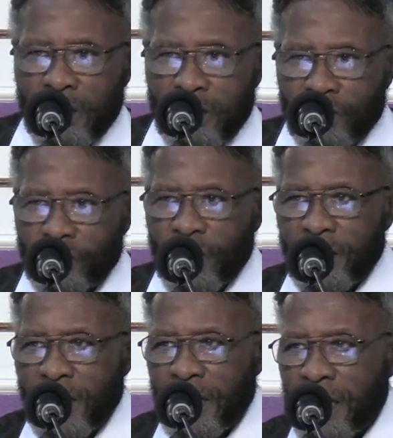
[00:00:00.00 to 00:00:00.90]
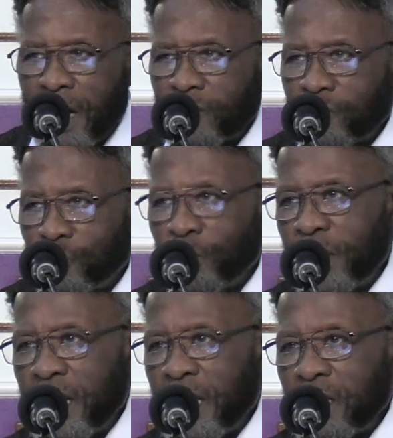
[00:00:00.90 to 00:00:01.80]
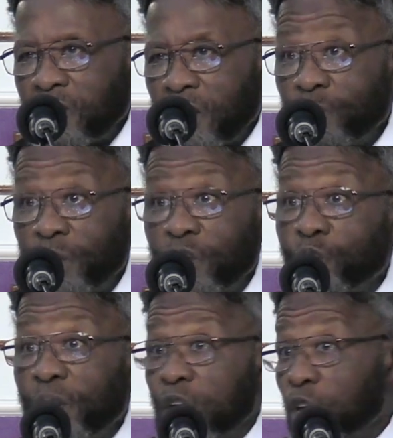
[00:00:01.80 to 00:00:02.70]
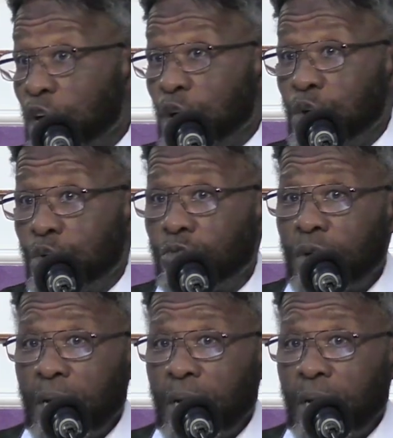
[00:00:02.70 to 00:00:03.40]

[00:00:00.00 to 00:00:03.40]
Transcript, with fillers: sending us greetings, and we greet you,